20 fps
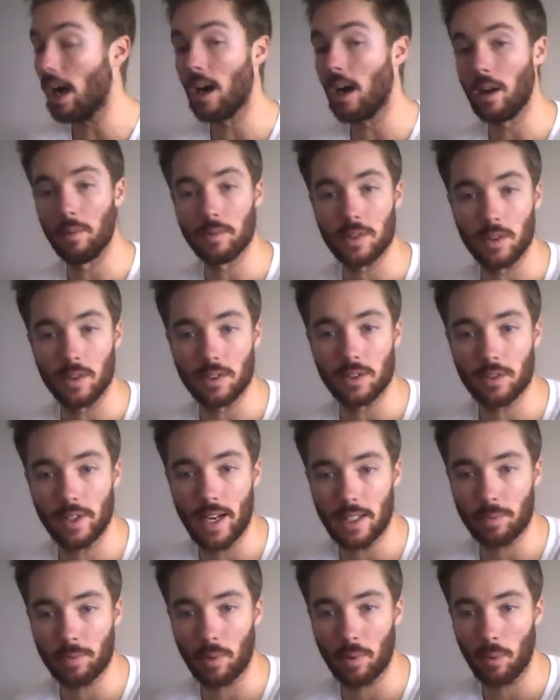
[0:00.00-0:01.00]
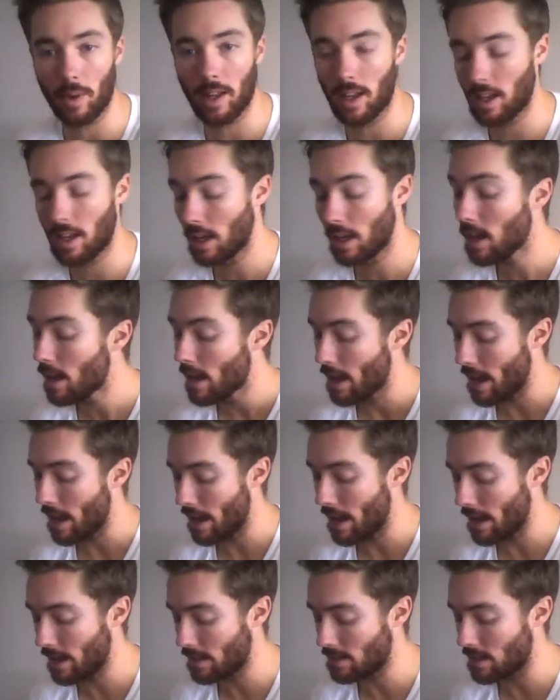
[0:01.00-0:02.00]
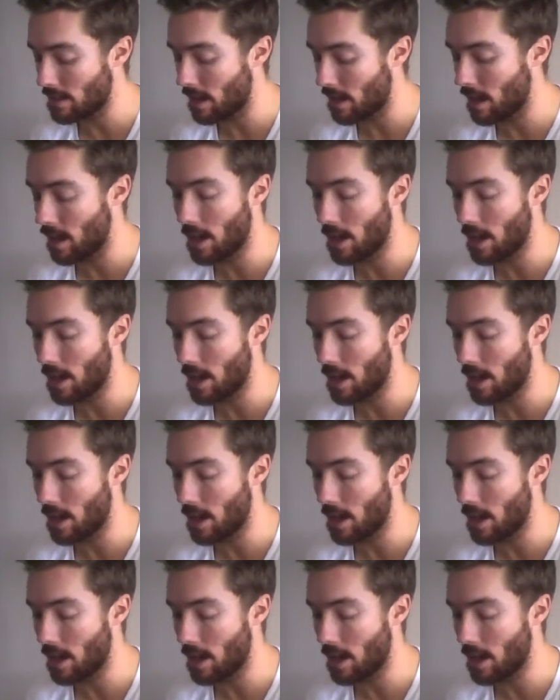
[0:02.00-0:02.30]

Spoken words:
So it's 3 days per week. And